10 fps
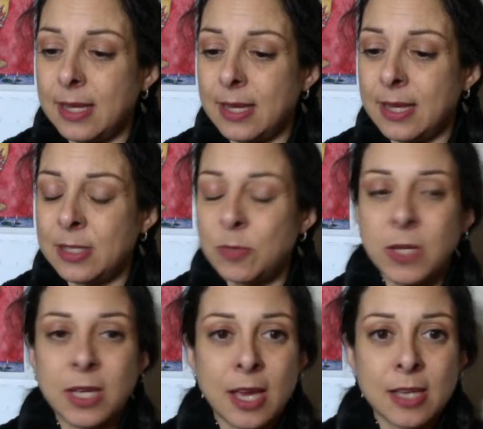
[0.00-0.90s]
it's
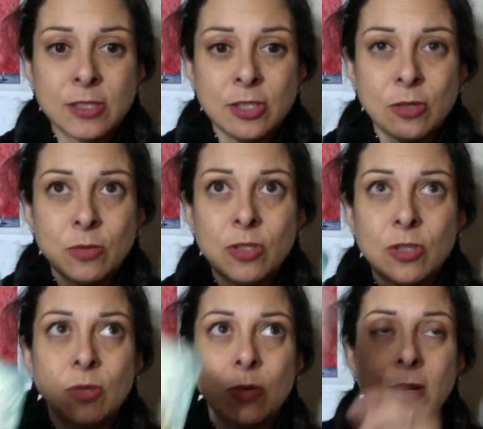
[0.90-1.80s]
because you
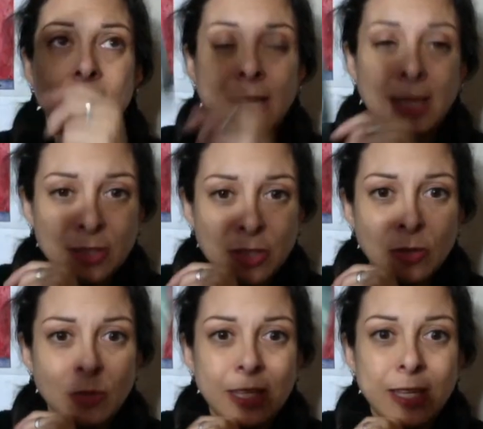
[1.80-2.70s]
two are getting
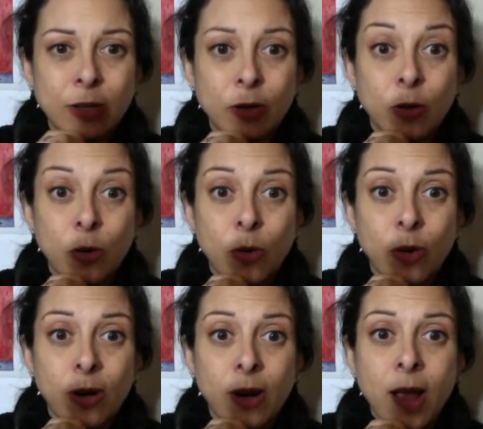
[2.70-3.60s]
to the inner
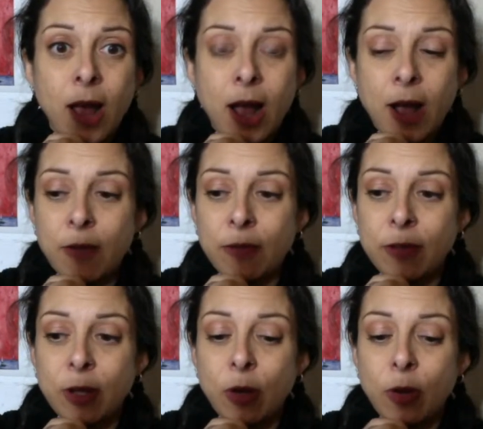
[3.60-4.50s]
core of
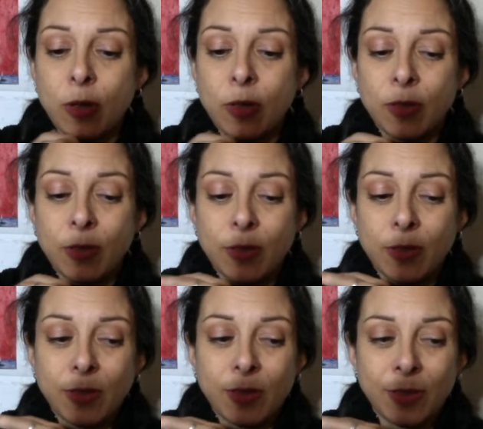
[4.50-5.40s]

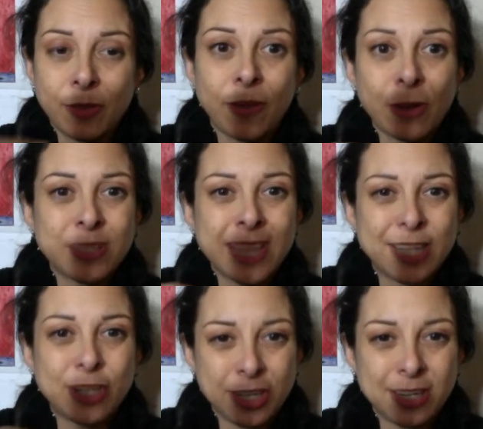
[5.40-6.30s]
the
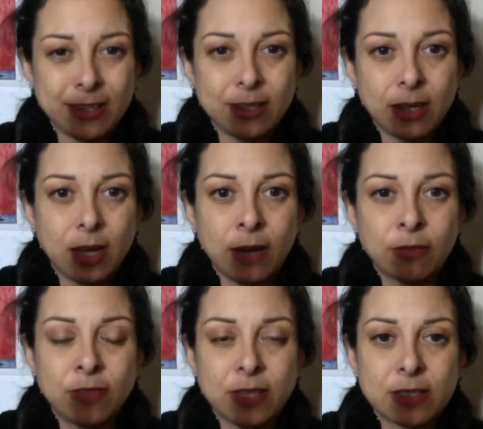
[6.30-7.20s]
foundation
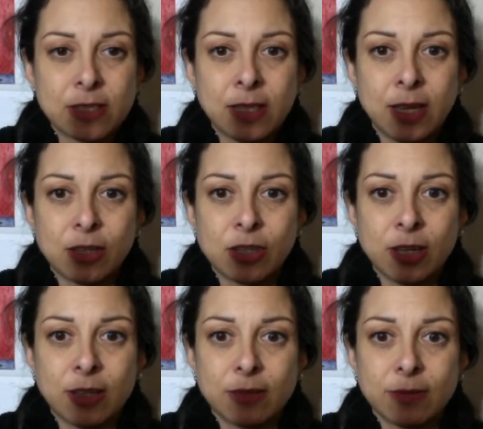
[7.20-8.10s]
of this
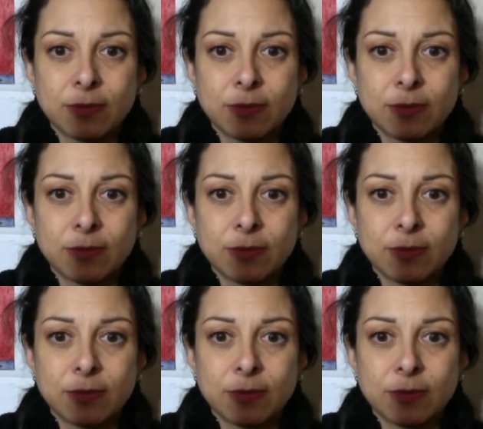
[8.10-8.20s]
connection.